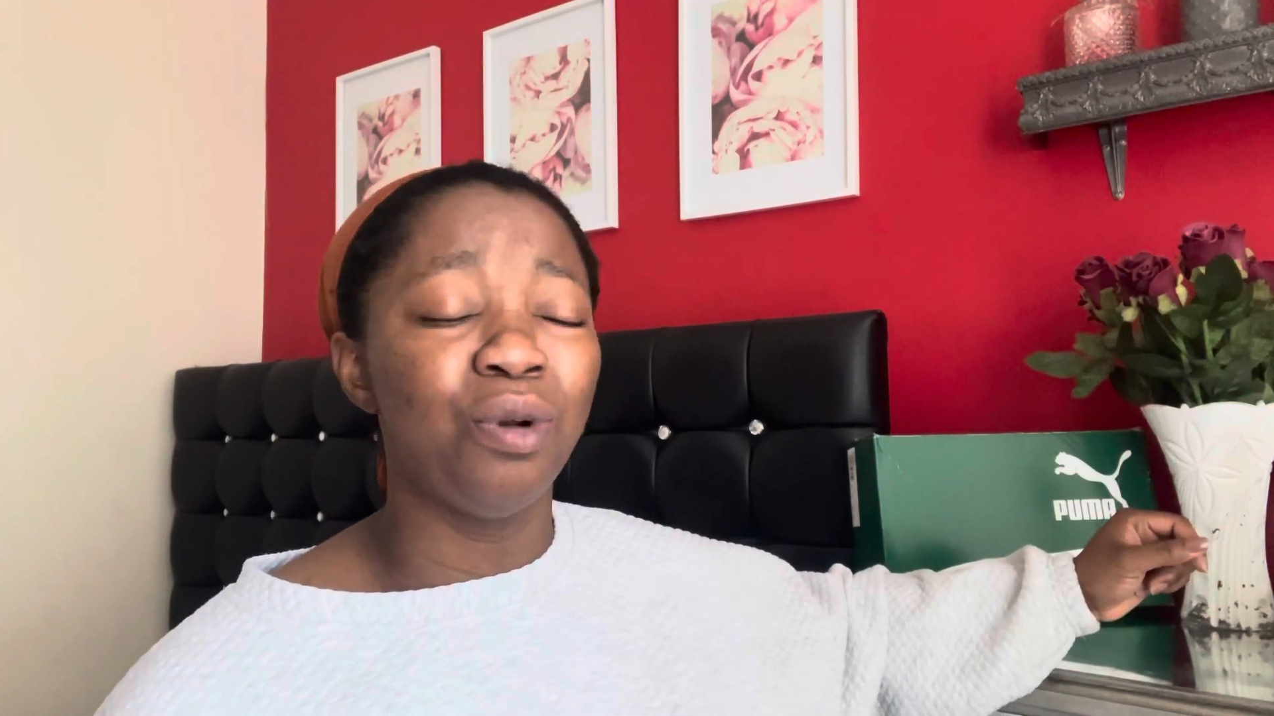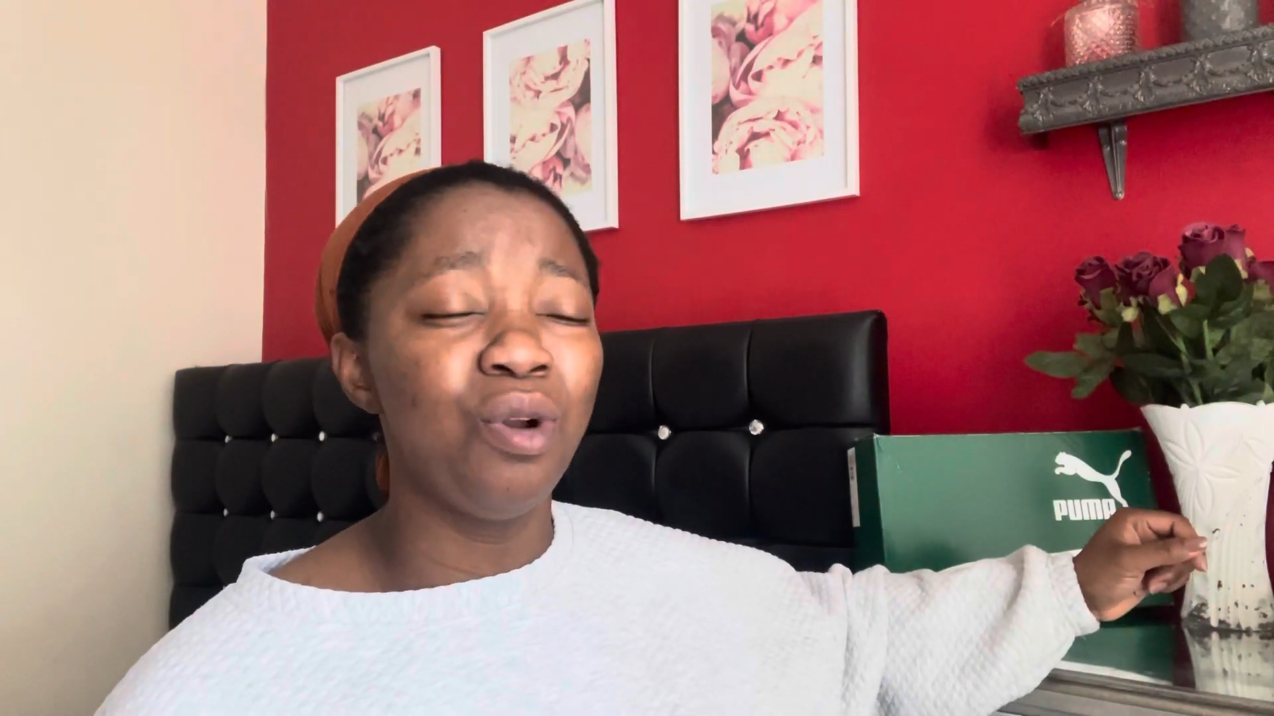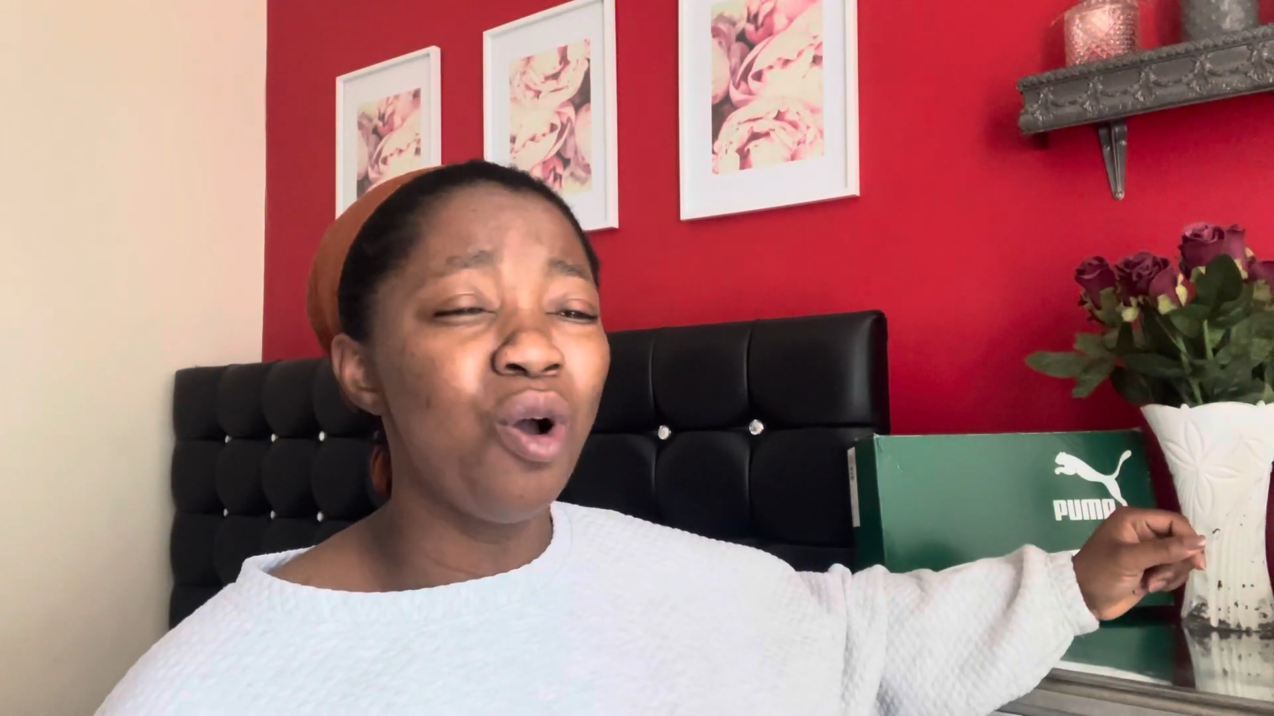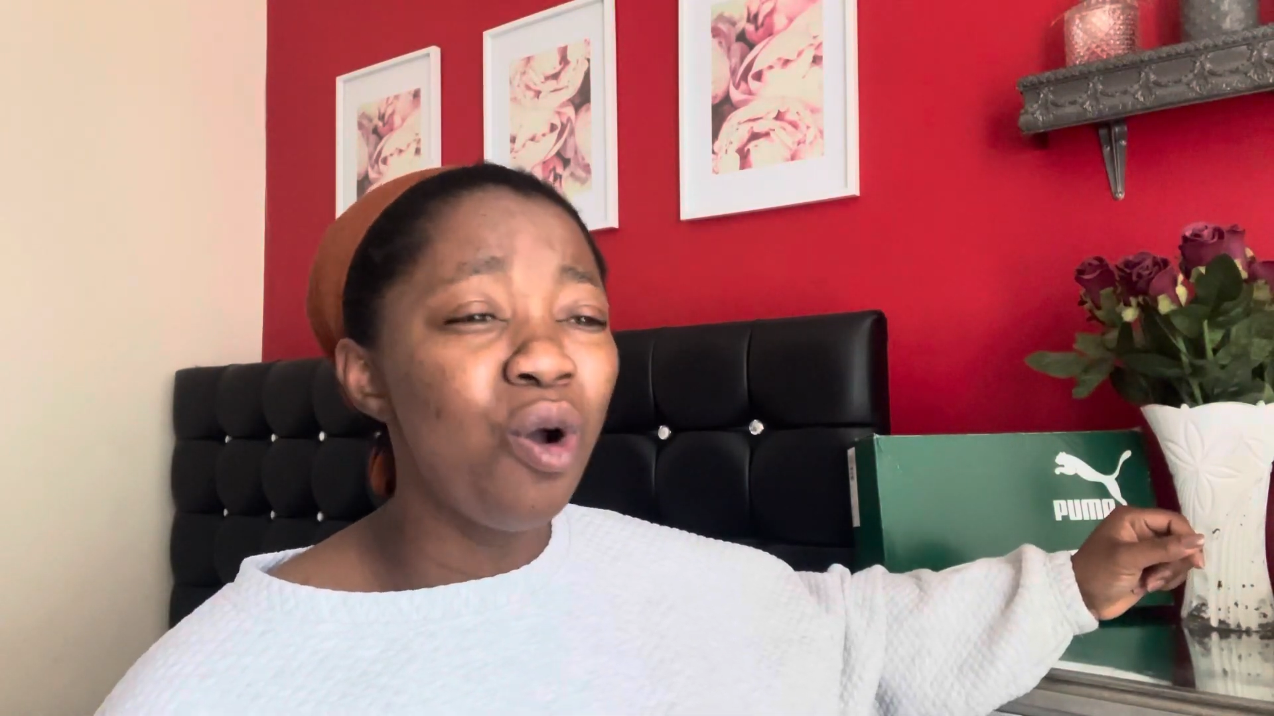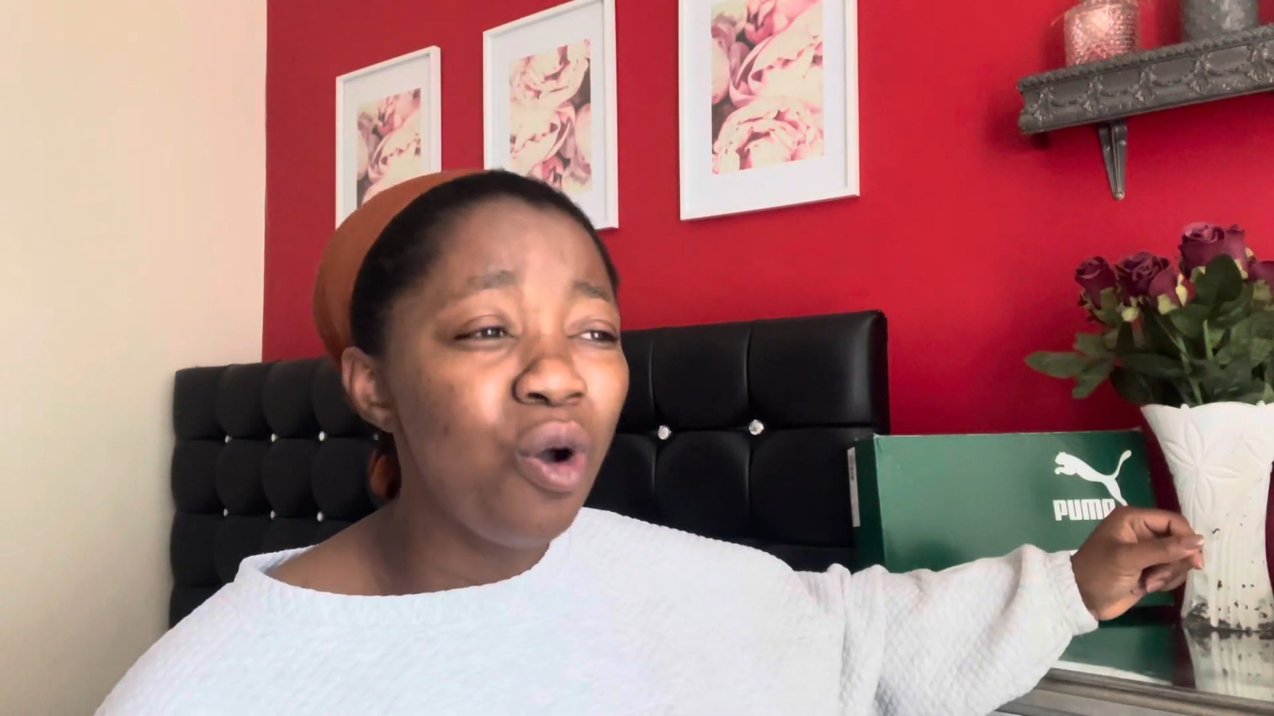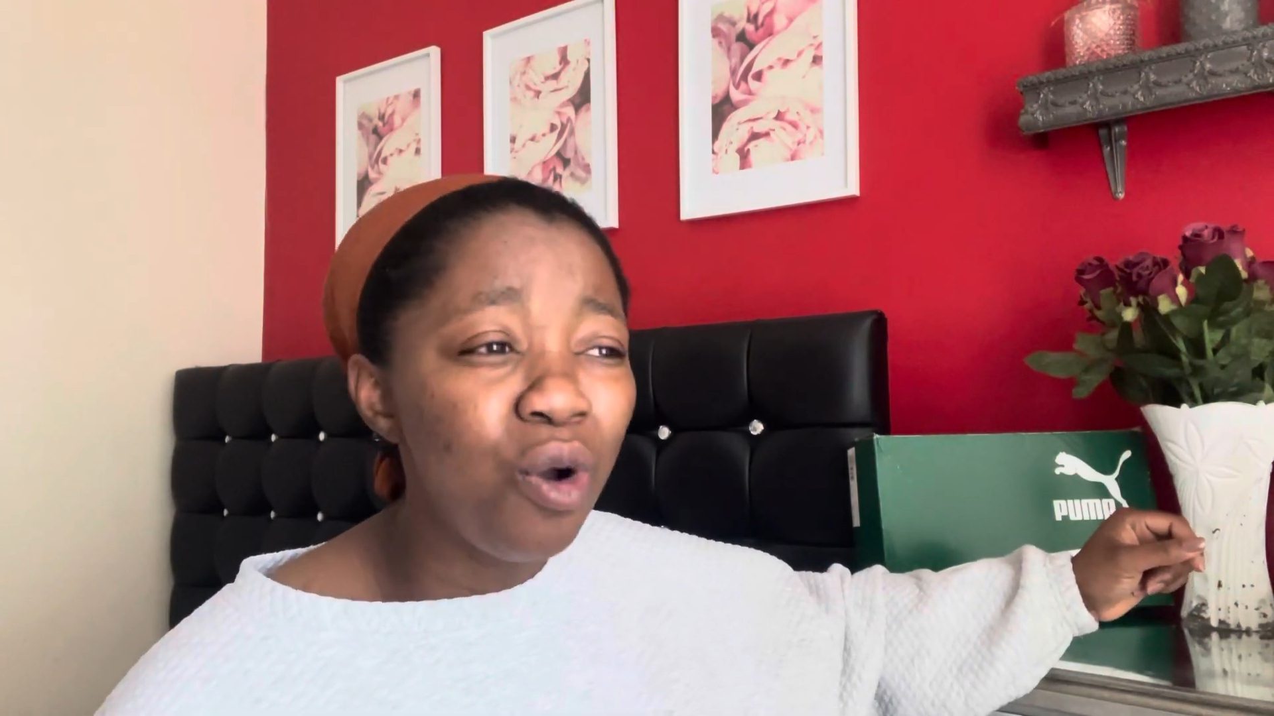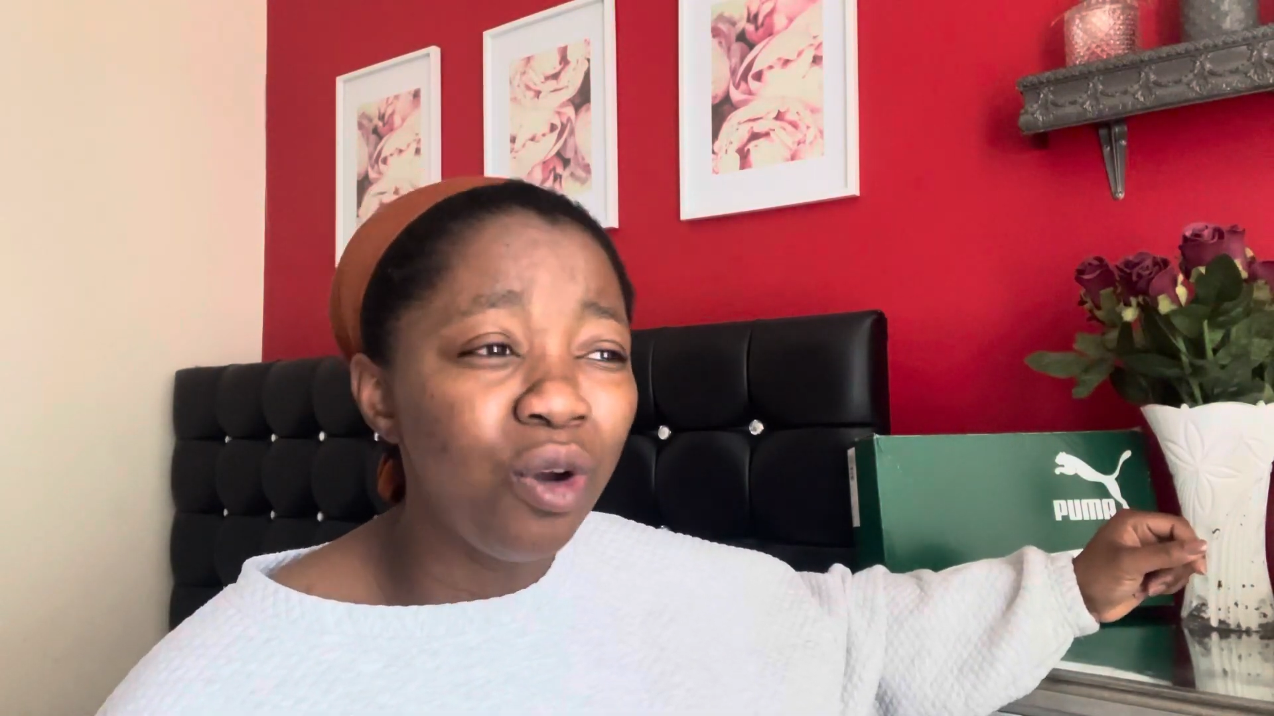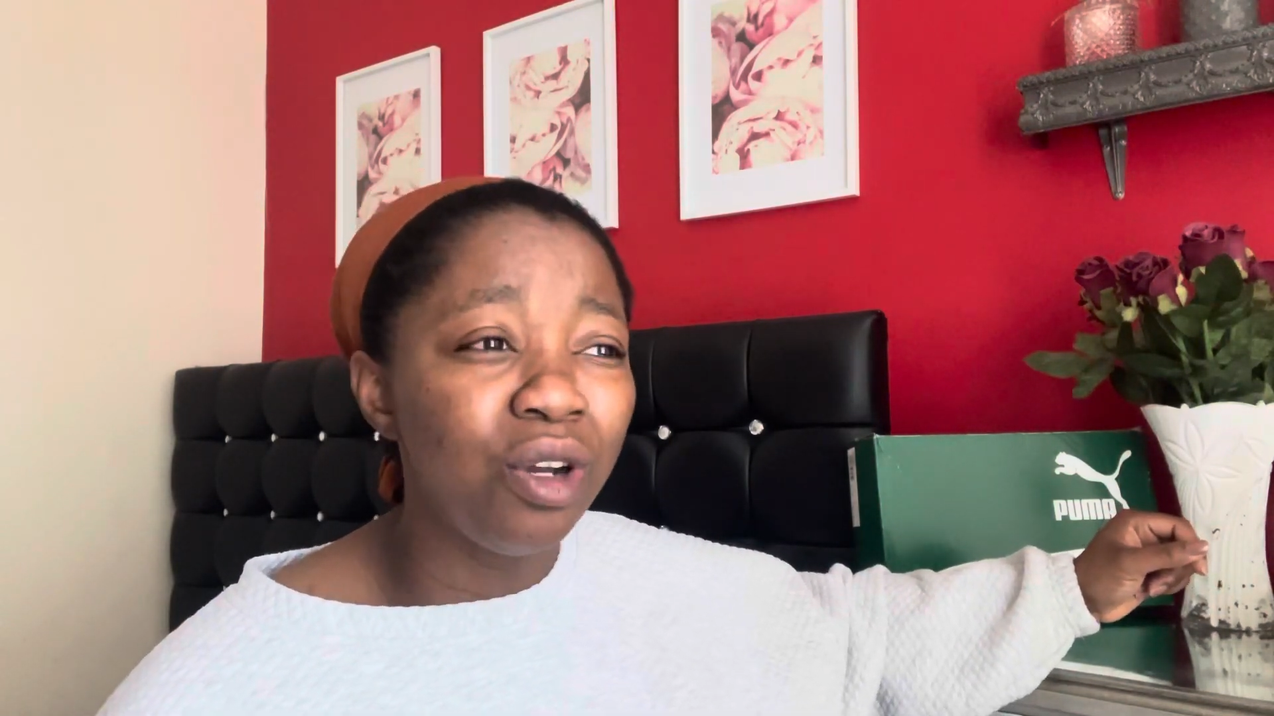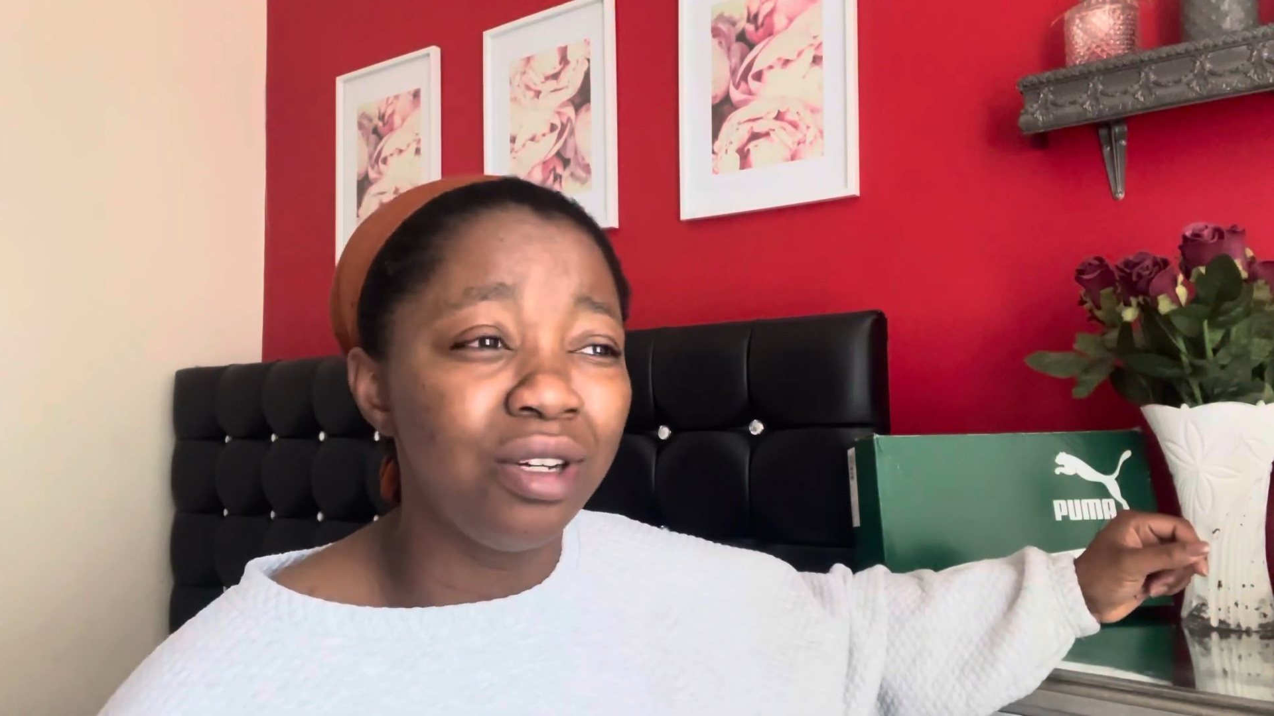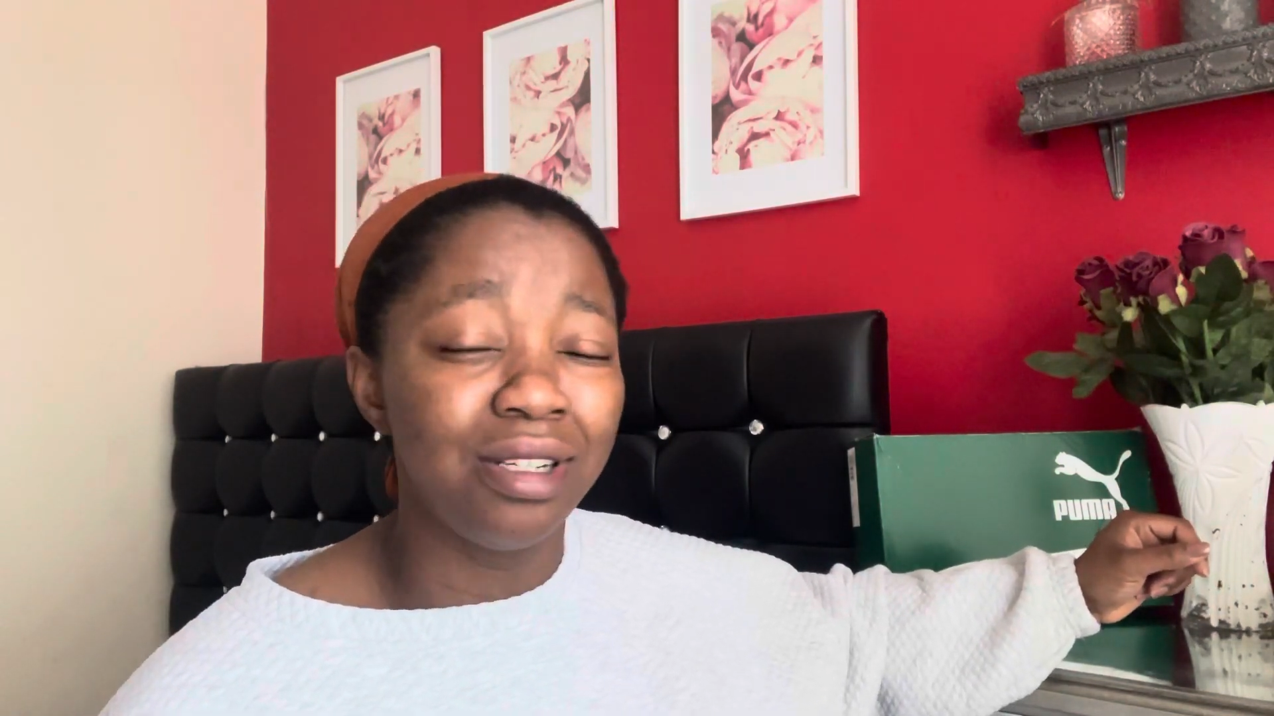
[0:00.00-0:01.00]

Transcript: long.